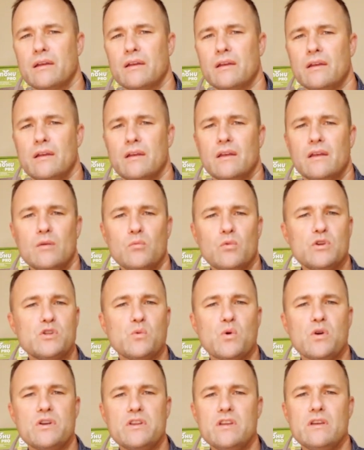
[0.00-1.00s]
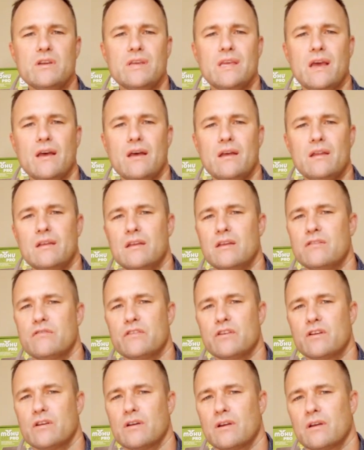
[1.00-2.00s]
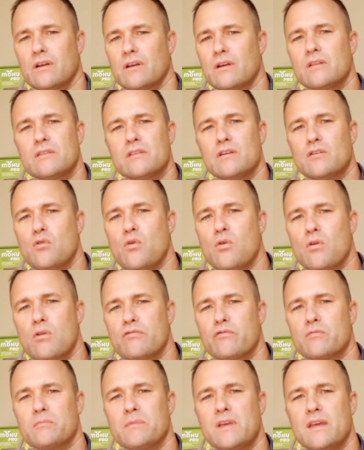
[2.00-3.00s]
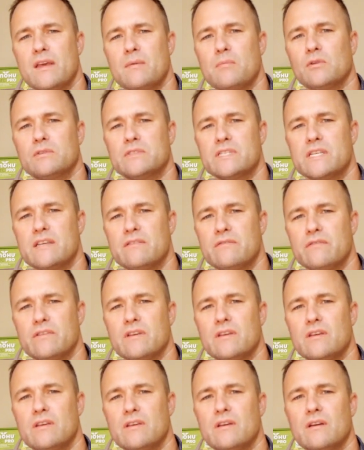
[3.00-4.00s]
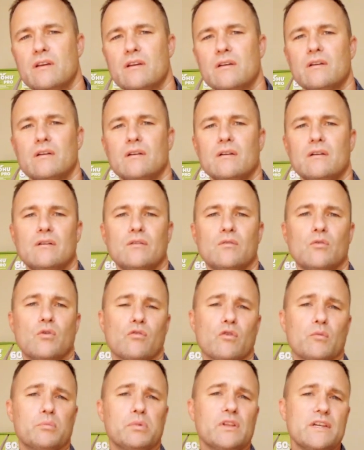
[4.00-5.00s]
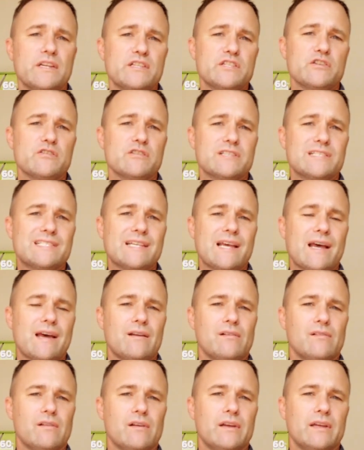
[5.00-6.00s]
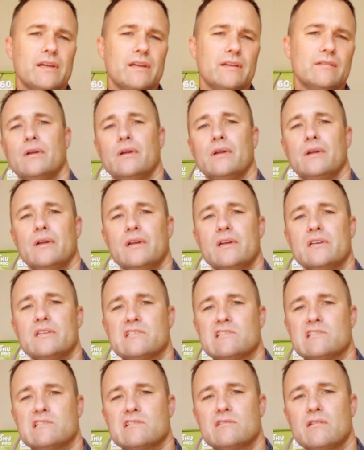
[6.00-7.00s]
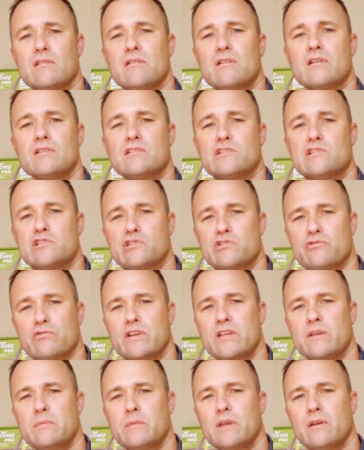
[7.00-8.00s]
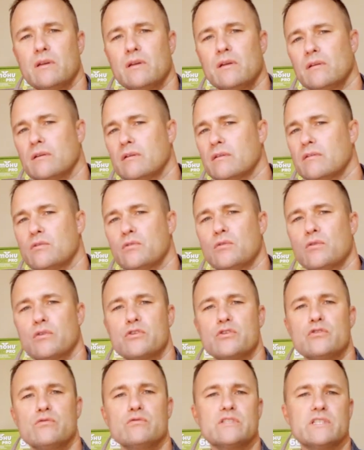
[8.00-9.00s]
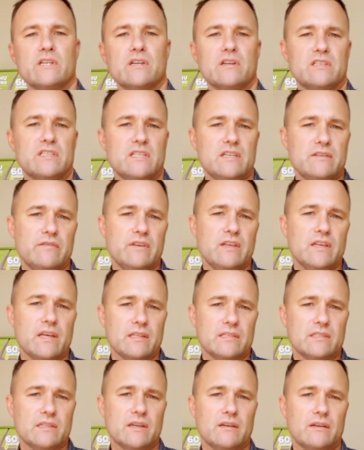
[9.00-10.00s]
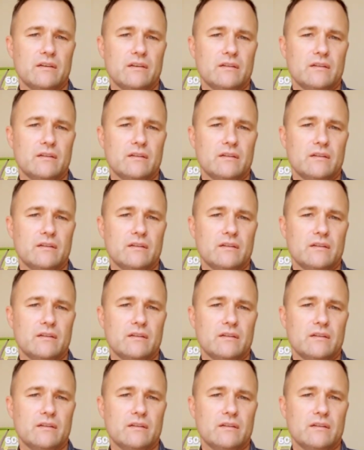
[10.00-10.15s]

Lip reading: And which one do you get if you're gonna cut the cord from cable TV or replace your satellite and start streaming or using a TV antenna?